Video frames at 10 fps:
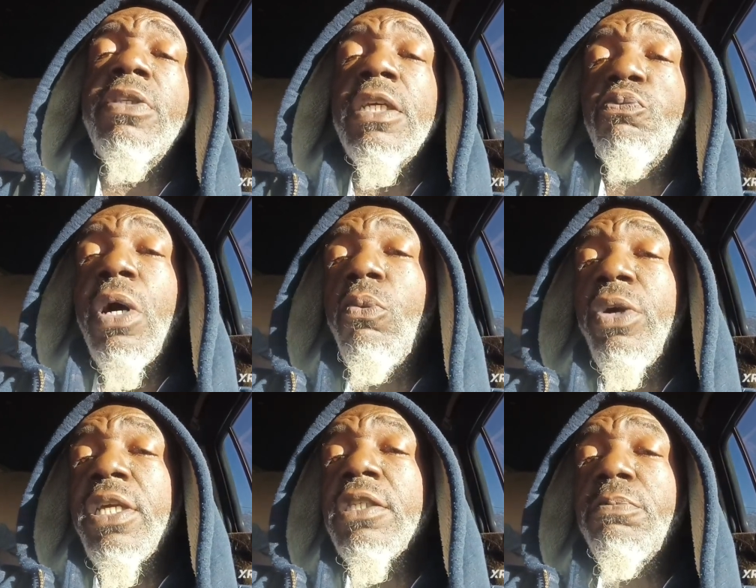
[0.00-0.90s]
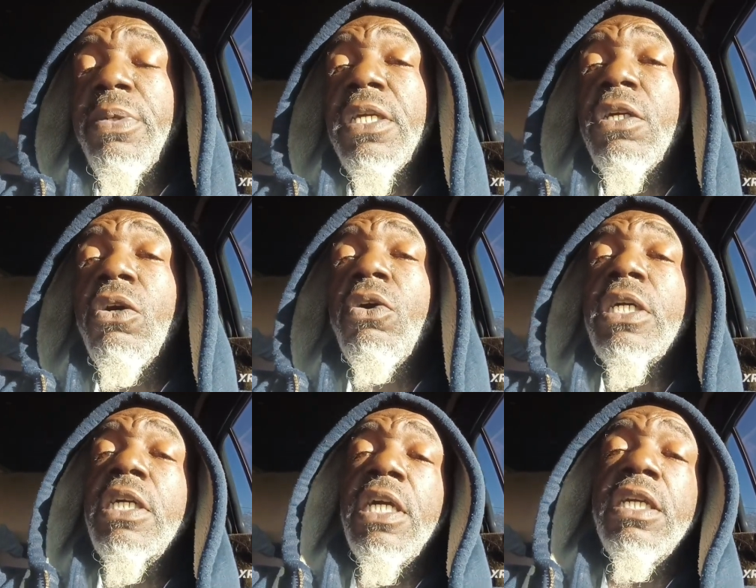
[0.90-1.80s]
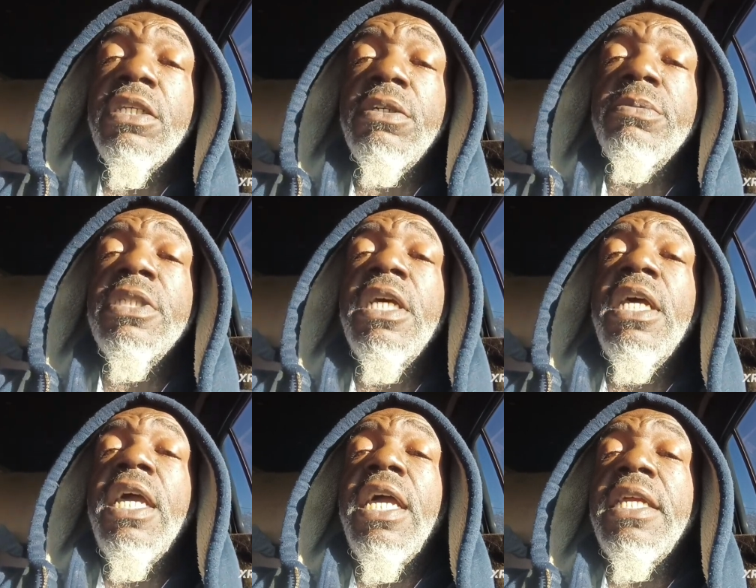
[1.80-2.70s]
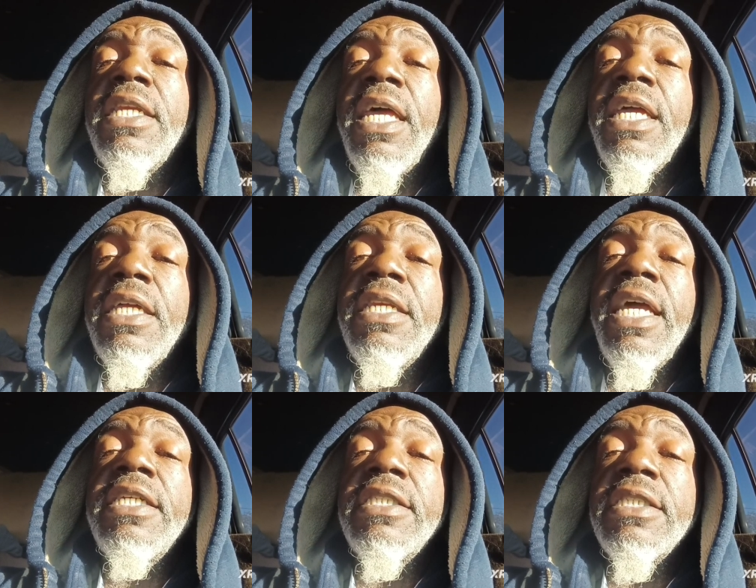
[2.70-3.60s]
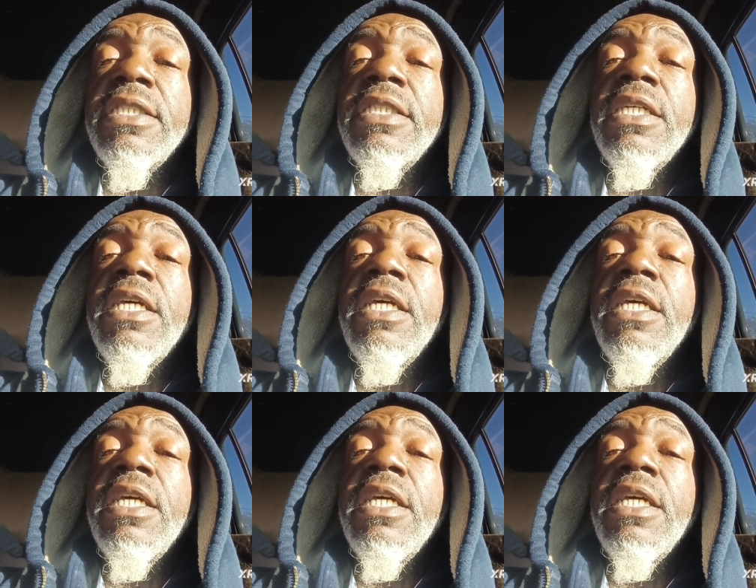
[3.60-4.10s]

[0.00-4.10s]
That's why we can speak on kingdoms and nations